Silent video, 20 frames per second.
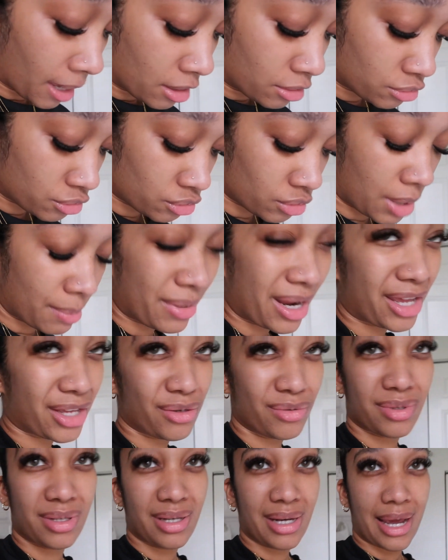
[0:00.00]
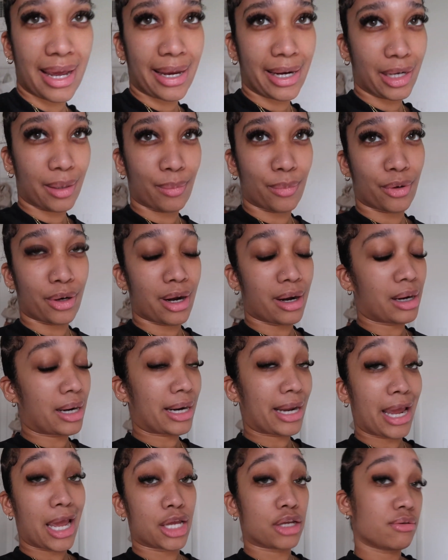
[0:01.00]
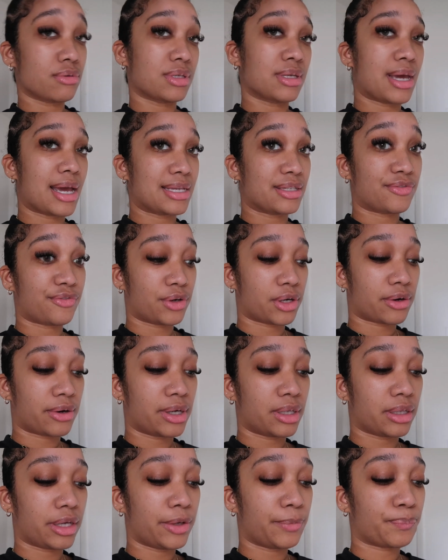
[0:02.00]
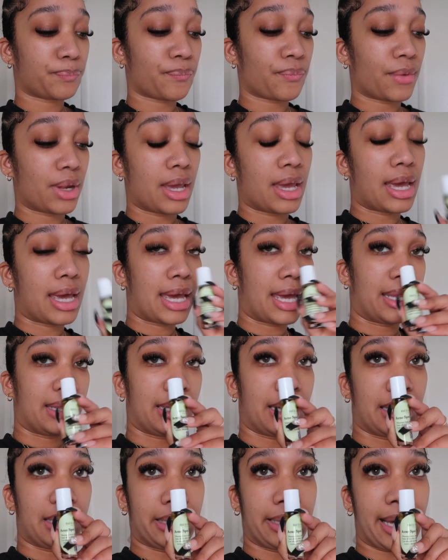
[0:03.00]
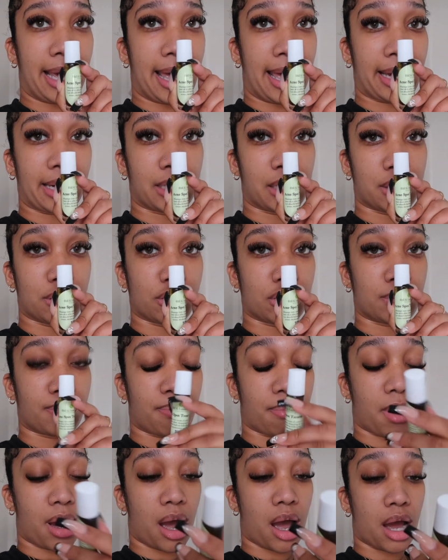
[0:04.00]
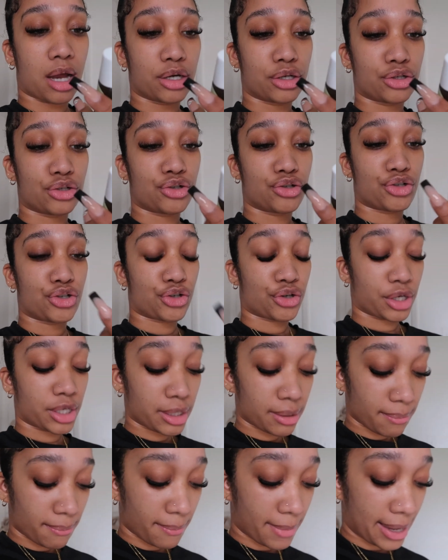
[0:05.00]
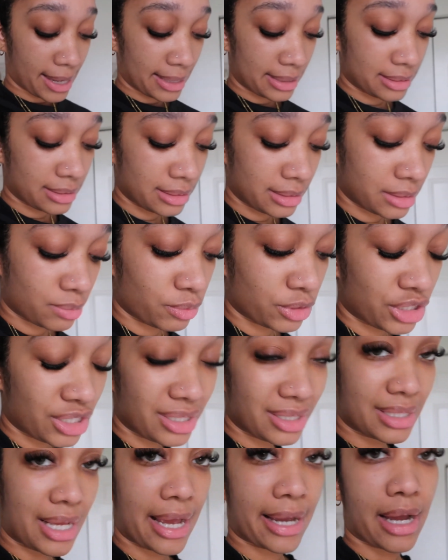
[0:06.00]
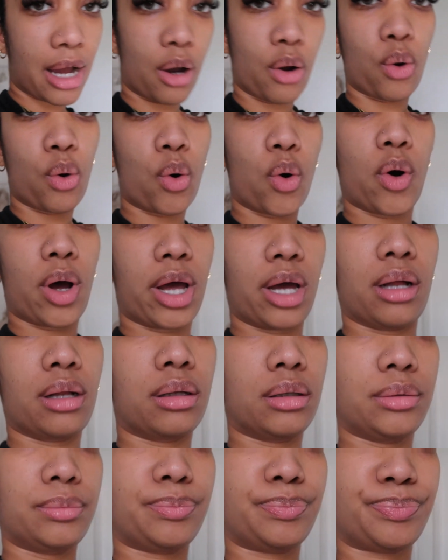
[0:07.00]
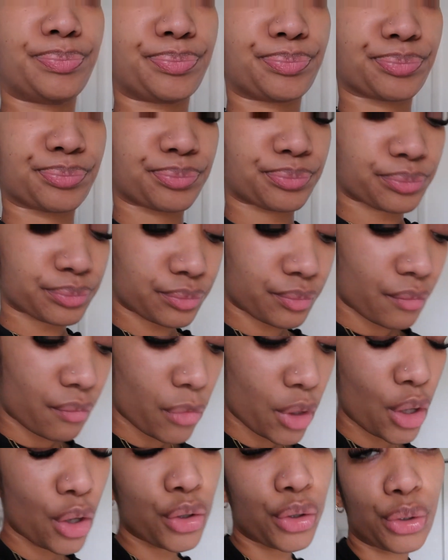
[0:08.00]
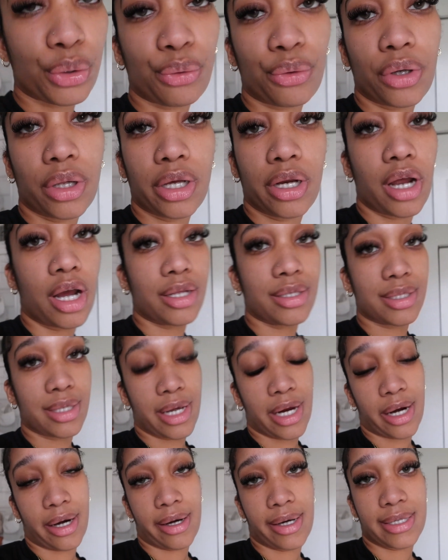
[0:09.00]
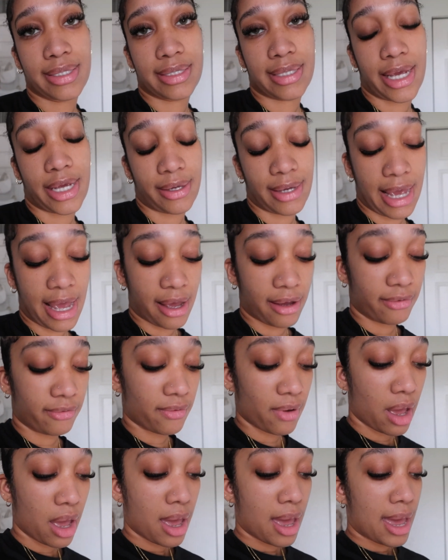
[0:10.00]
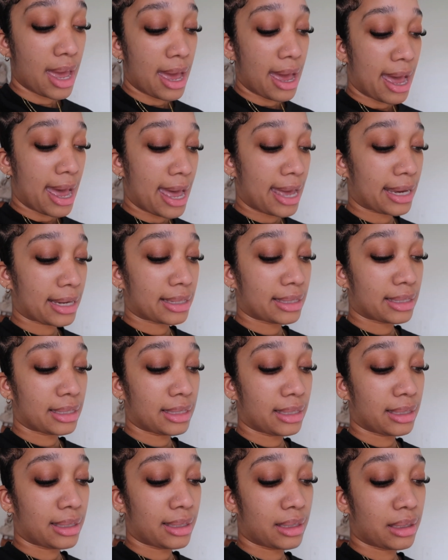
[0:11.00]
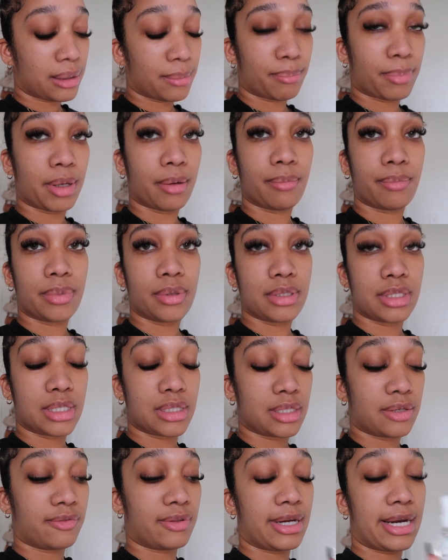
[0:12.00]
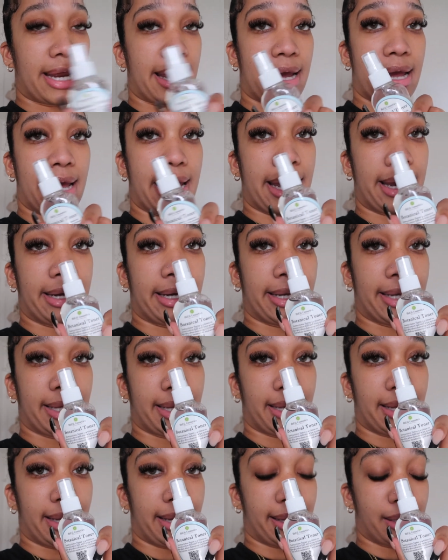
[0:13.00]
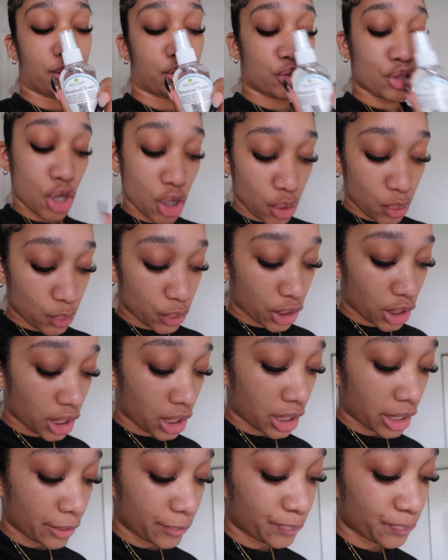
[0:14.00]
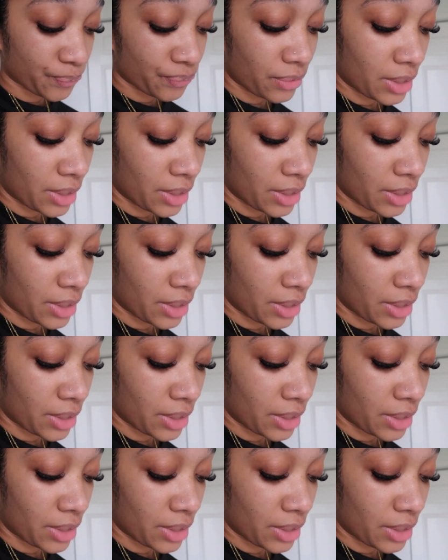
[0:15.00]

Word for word: so i'm not using that anymore i can't use it as frequently and then the acne spot treatment which is like an oil you roll it onto areas that you have acne and pimples and stuff like that and a toner